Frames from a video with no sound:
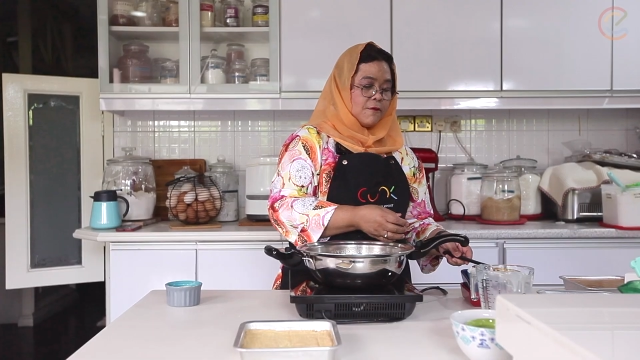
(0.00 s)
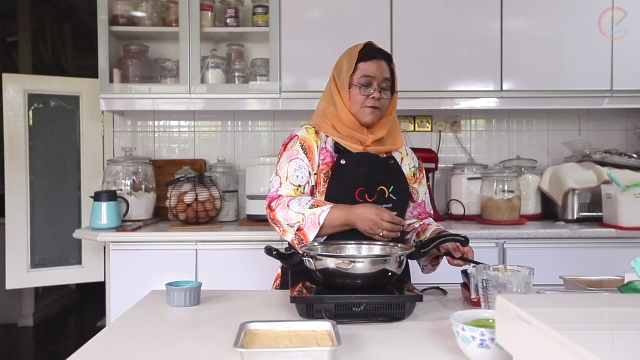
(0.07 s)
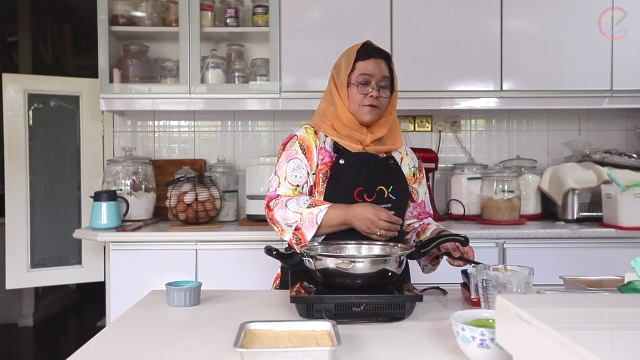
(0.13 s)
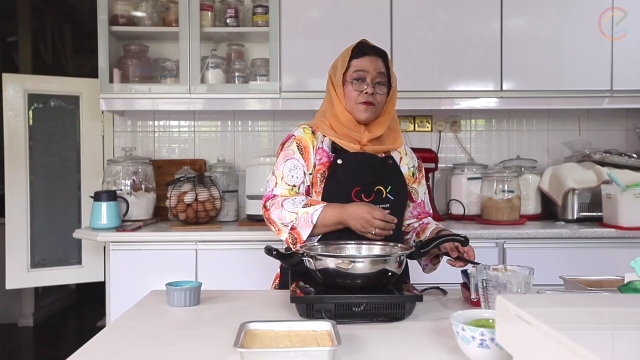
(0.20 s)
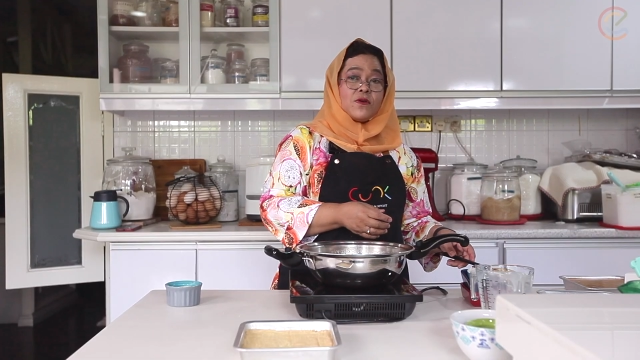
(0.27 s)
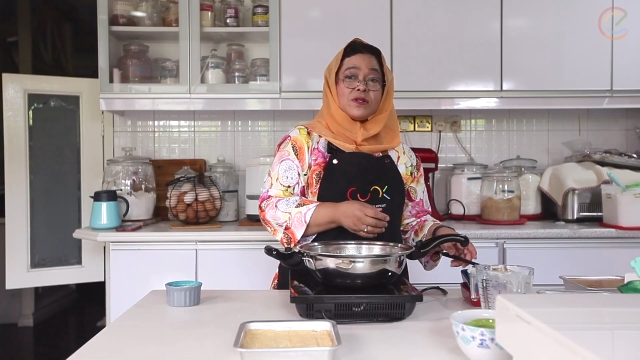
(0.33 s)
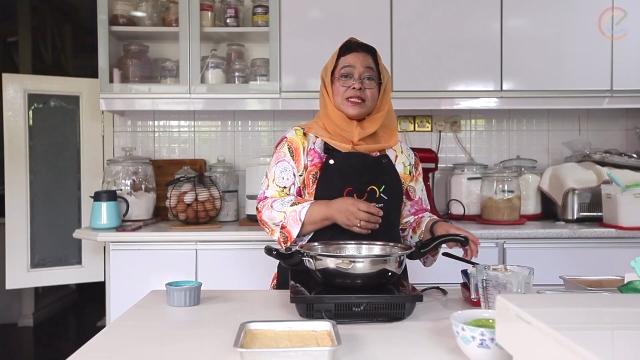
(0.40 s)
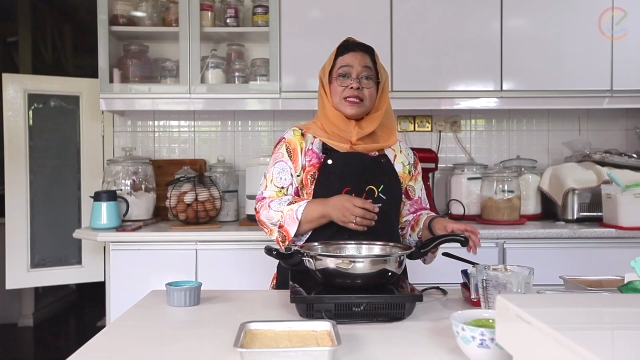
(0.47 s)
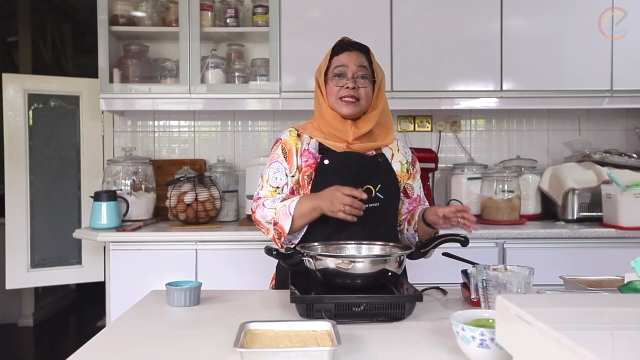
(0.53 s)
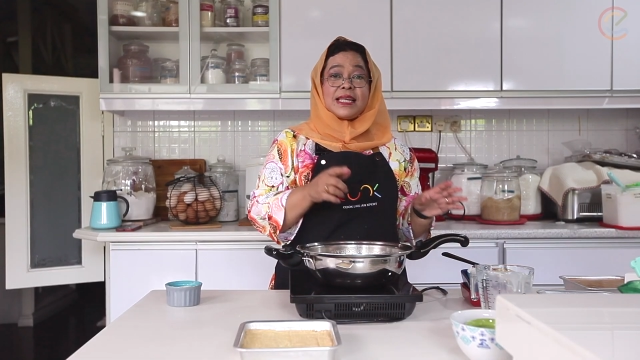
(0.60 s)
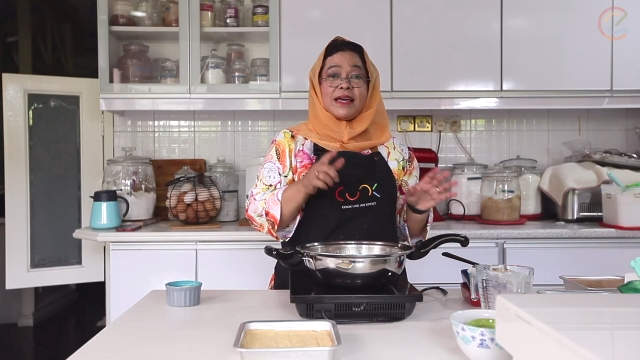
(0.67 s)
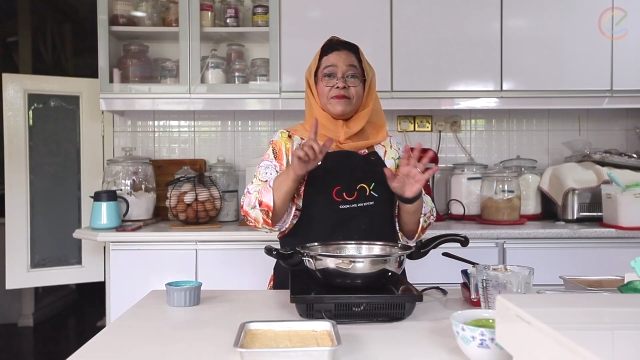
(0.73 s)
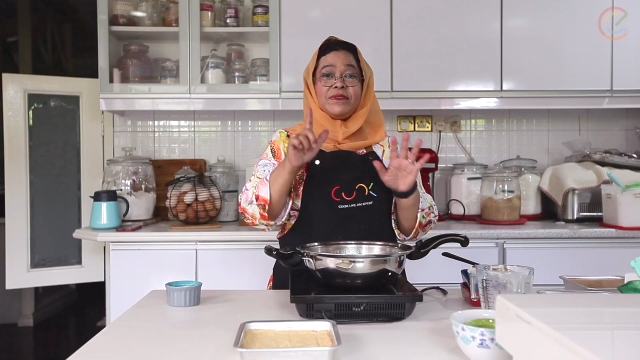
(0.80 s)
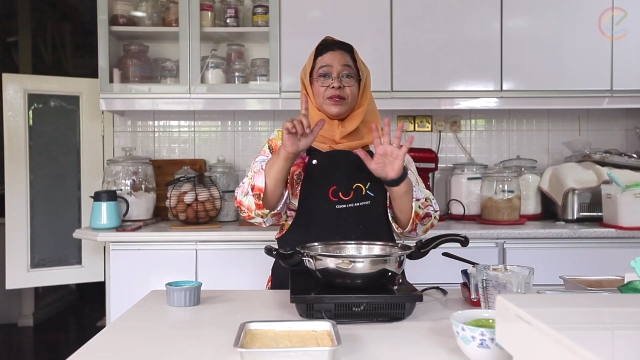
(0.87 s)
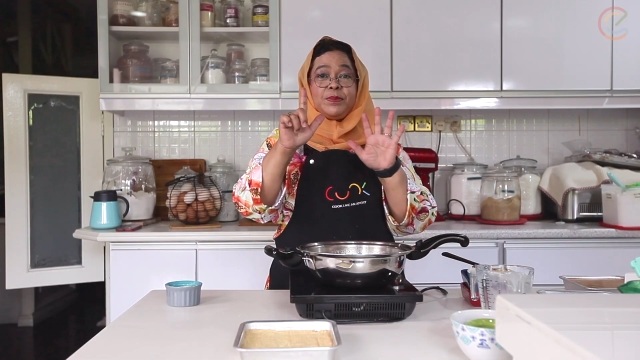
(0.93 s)
for
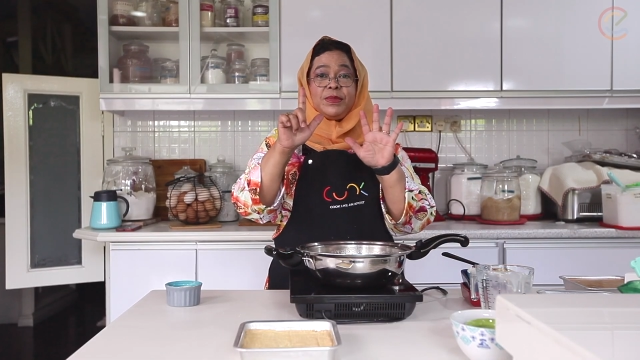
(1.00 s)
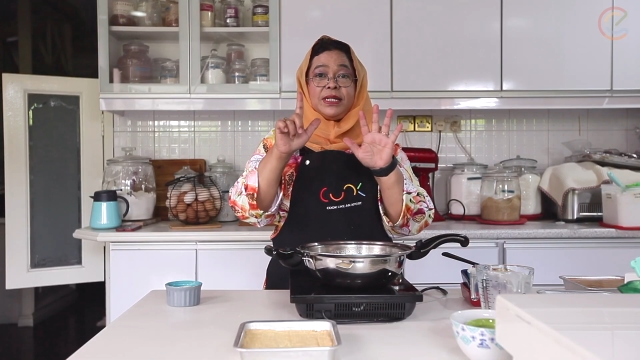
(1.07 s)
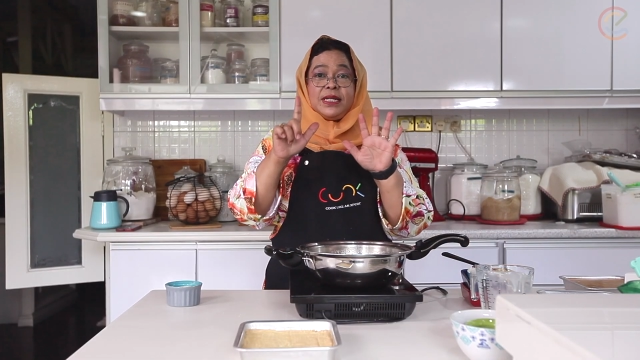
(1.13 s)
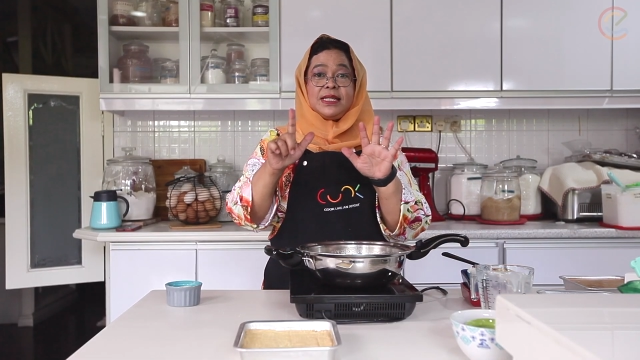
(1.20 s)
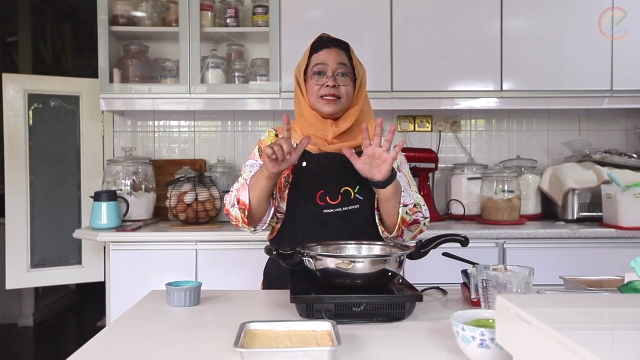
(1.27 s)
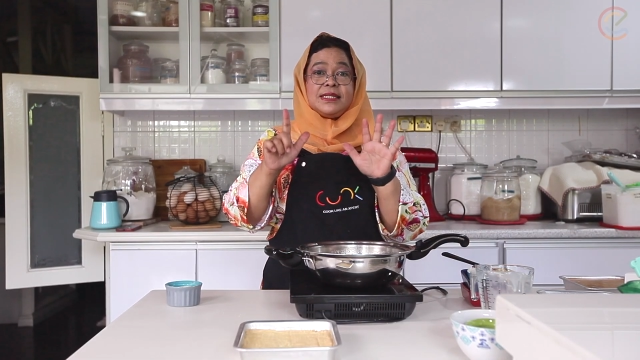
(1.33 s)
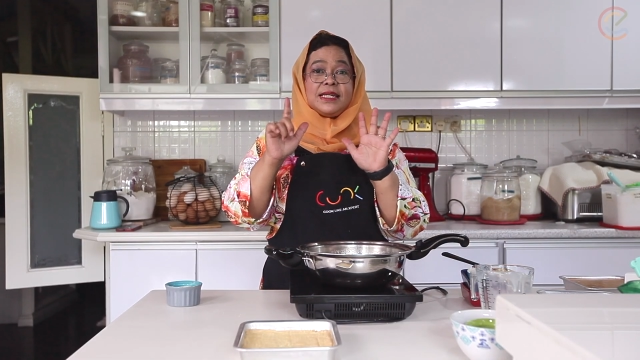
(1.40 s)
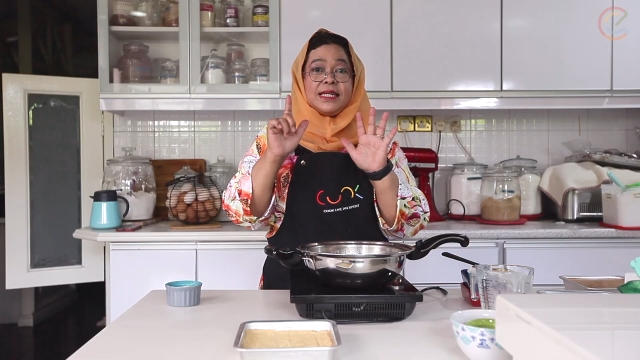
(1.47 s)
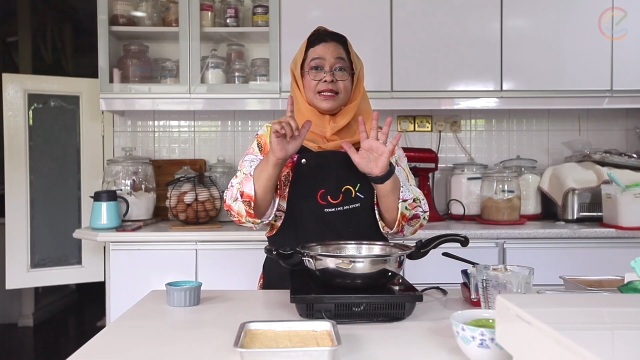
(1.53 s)
7 minutes,